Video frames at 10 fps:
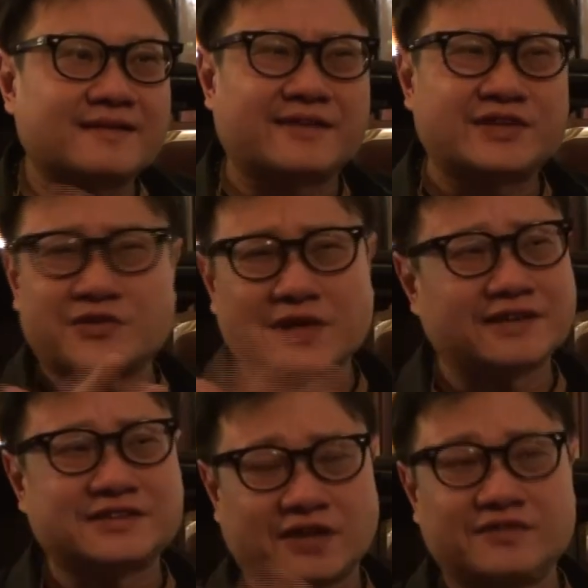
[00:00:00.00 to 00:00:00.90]
After 3
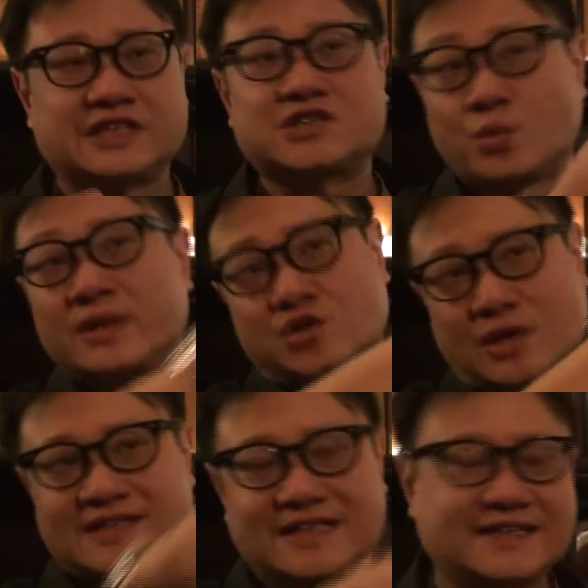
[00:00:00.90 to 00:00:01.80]
hours of conversation with the
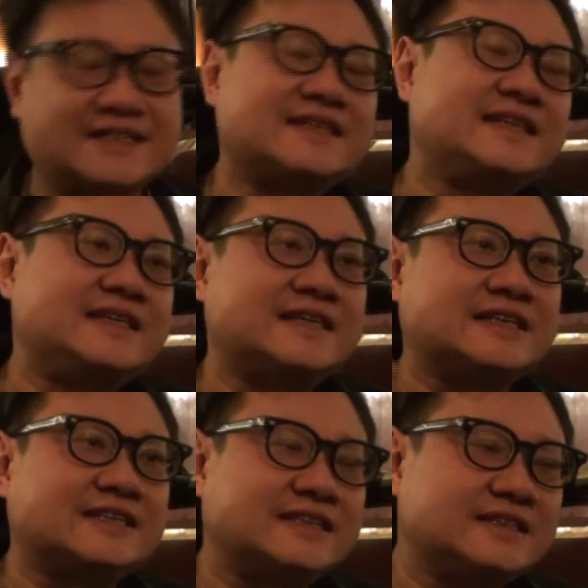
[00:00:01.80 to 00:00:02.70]
translator, he
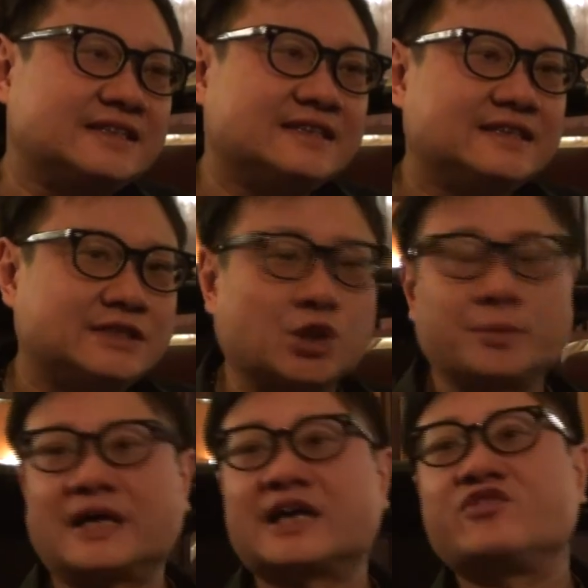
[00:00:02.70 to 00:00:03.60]
told
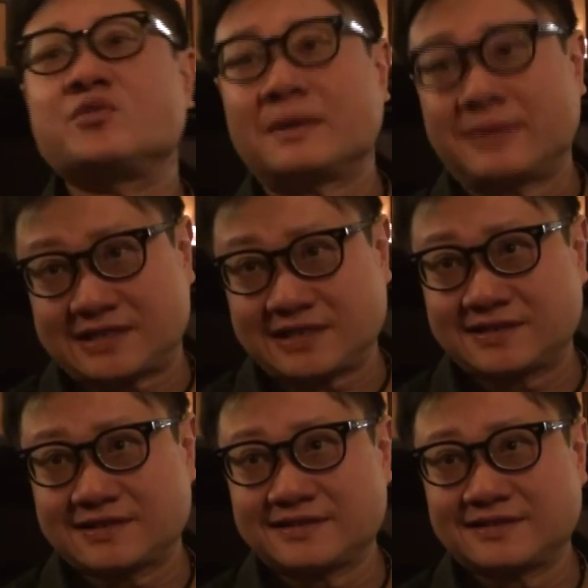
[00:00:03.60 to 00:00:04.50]
me, "I give you my
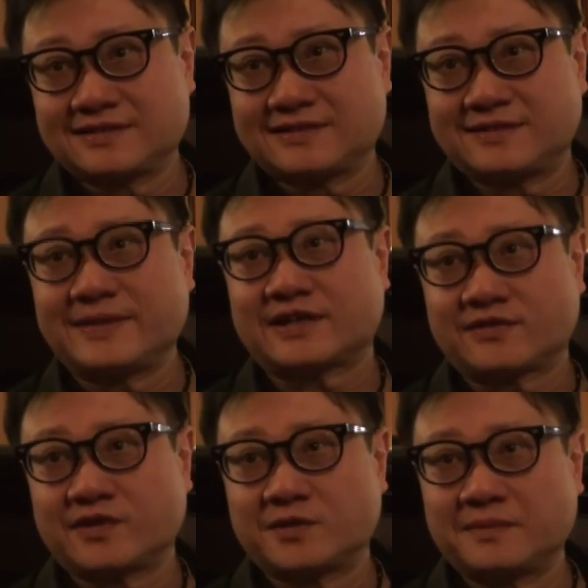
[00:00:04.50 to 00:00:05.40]
blessings to make the
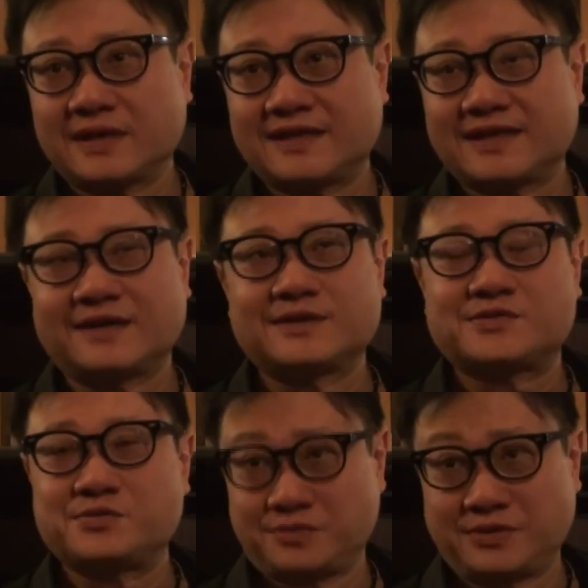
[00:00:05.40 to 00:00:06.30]
film." And then I
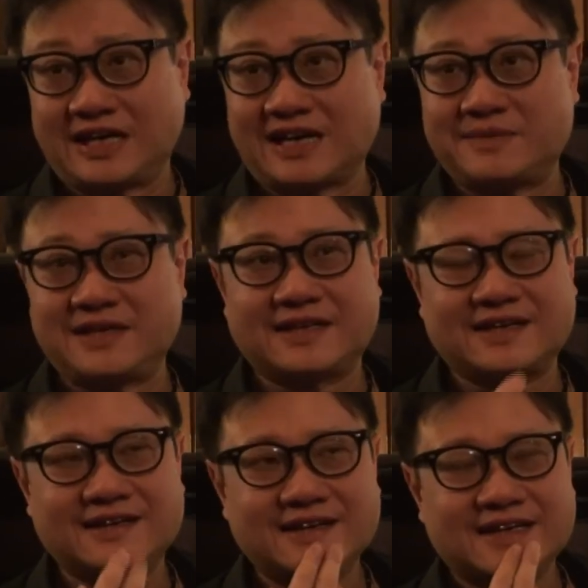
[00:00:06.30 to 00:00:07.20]
was really happy.
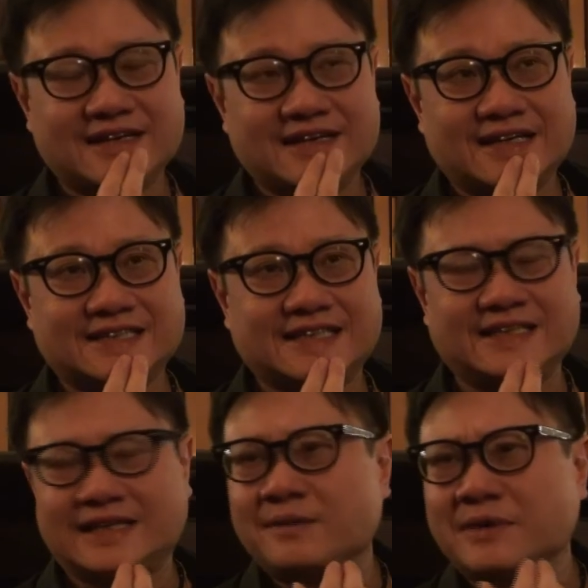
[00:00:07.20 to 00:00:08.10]
Then I was thinking,
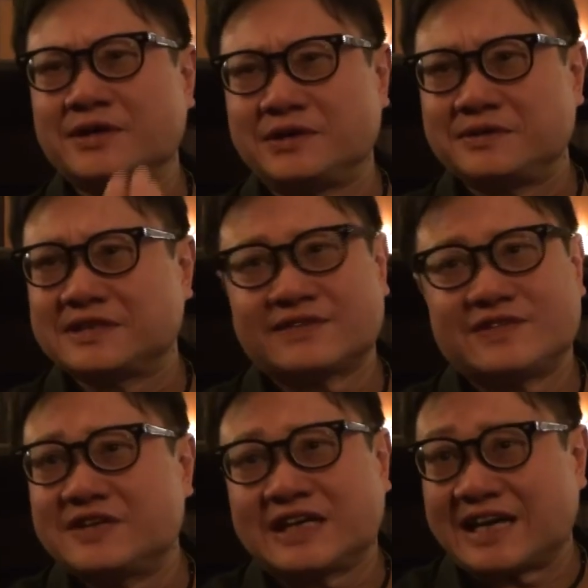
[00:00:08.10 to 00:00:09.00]
like, how am I going to do this? I've
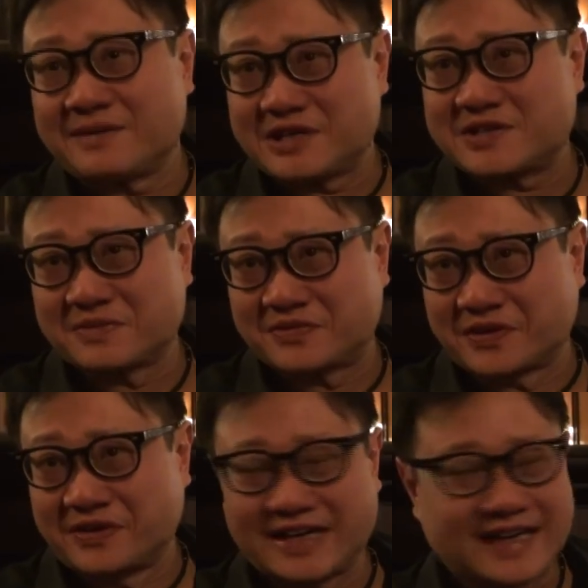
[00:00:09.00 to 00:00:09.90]
never done animation
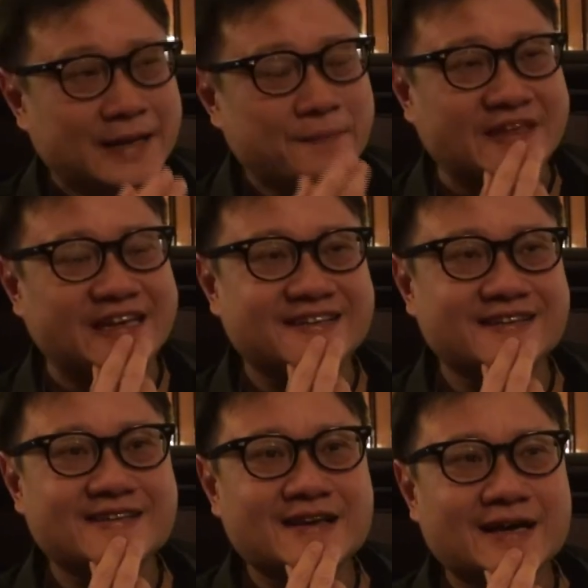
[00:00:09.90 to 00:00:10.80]
before, right? Then he
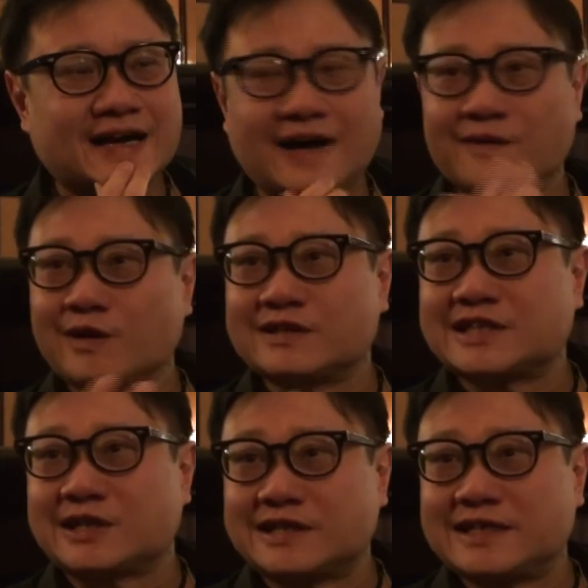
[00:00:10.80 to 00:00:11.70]
says, "How long is
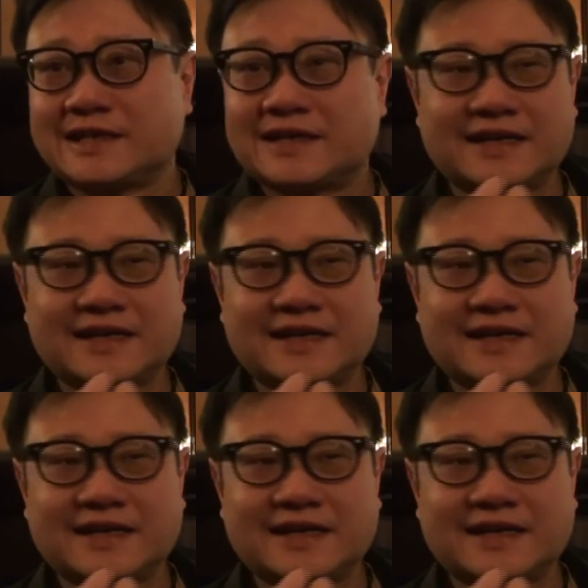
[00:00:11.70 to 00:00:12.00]
it going to take?"